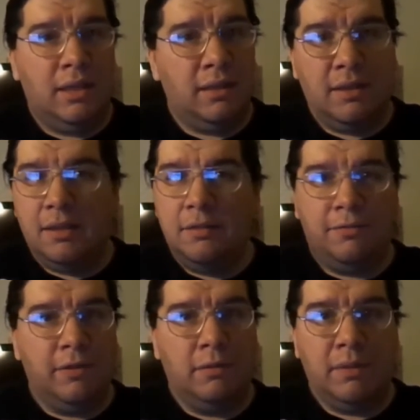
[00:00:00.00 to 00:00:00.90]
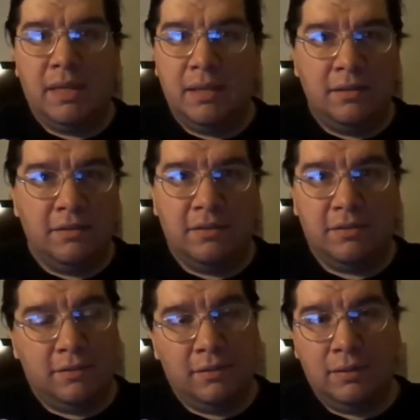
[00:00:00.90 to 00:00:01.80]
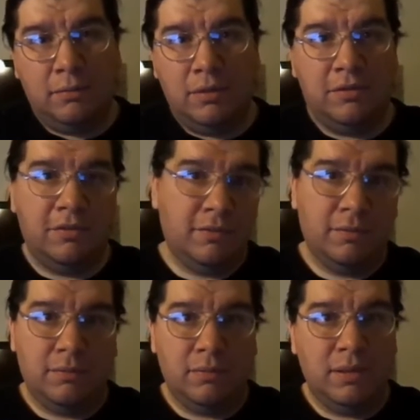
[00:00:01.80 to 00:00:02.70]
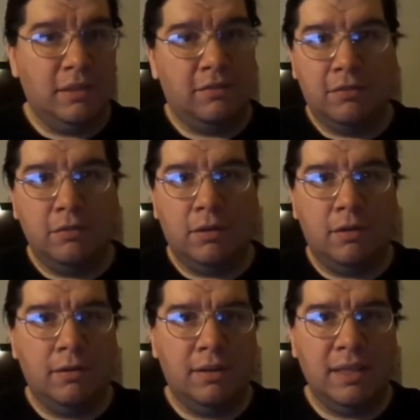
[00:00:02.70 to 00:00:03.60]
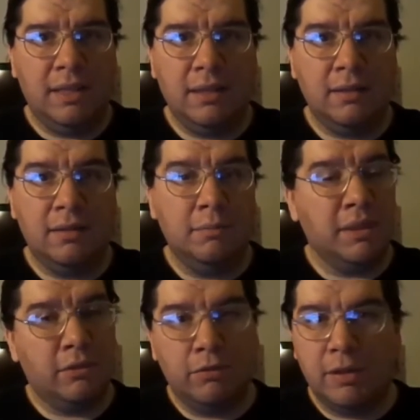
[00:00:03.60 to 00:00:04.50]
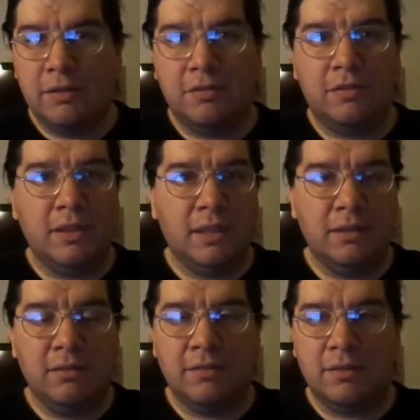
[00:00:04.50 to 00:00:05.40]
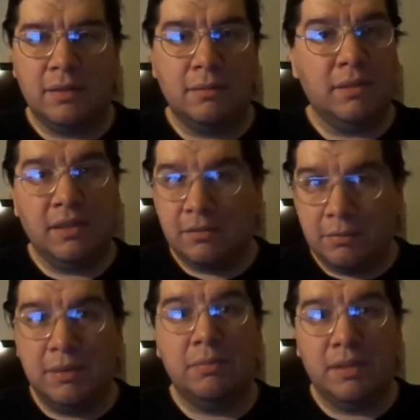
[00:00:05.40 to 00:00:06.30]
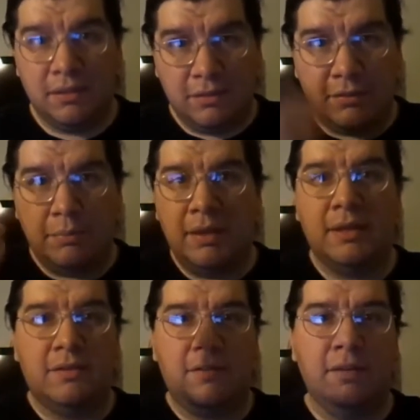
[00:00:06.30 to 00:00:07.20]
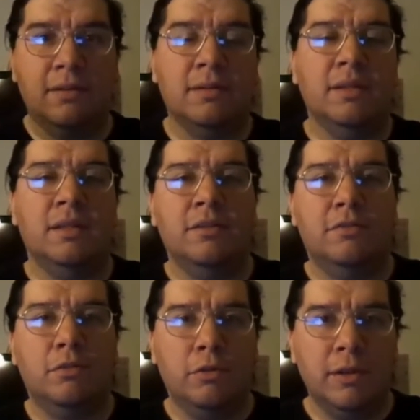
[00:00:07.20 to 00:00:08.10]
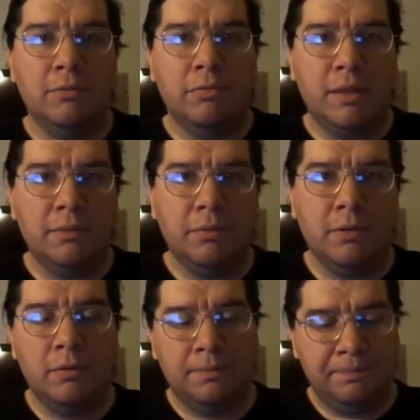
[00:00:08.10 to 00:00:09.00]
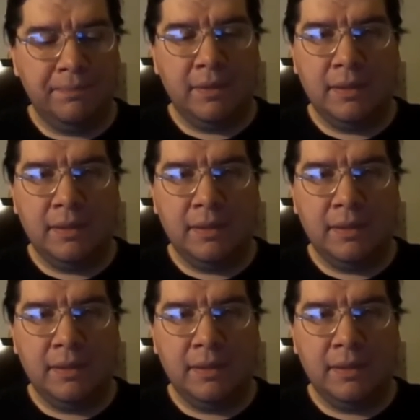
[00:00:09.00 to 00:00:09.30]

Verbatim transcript: and then the film ends, which leads to all the uh, the mid credit scenes. Uh, yes, we even get to spot uh, Sigourney Weaver